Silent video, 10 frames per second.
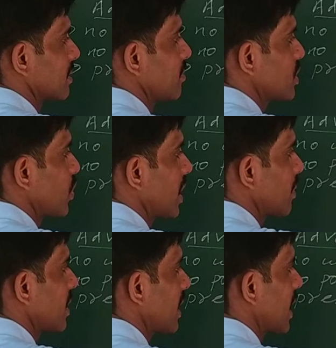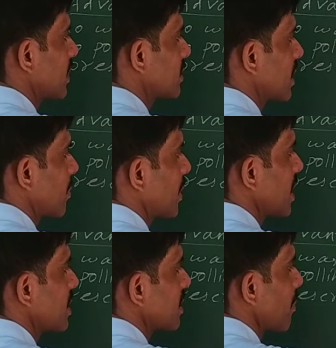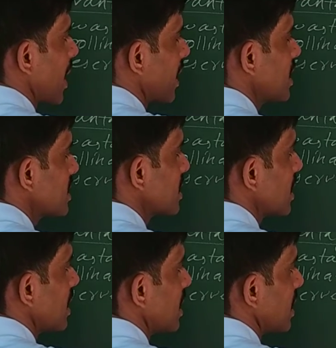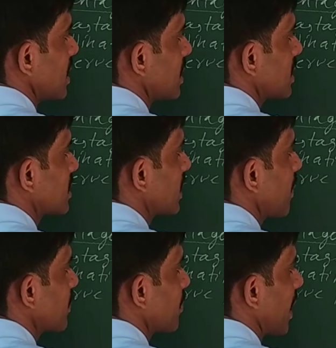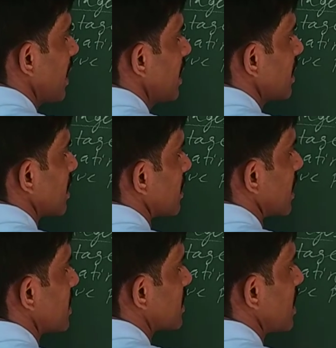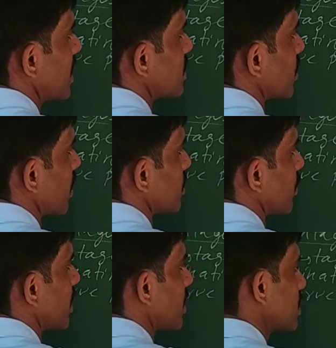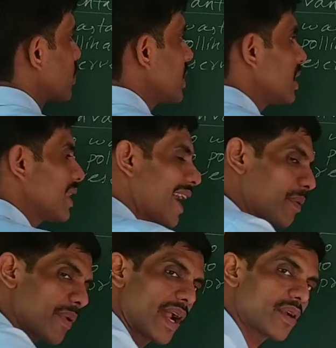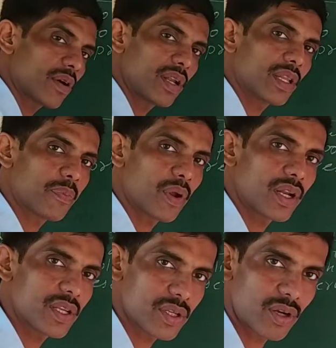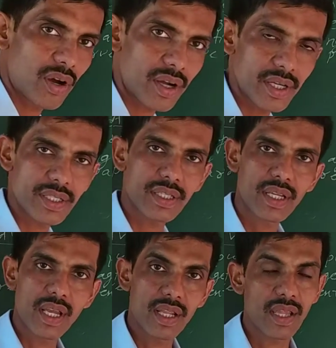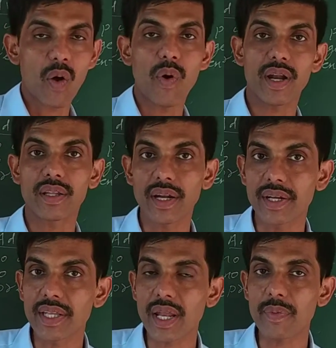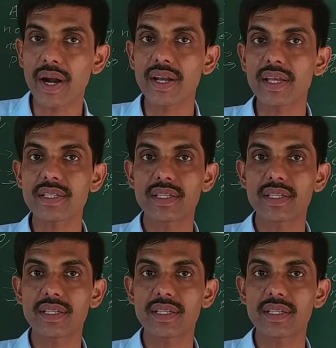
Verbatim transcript: whatever characters are present in the parents it is kept by their children also because within that plant only the pollination occurs now what are the disadvantages?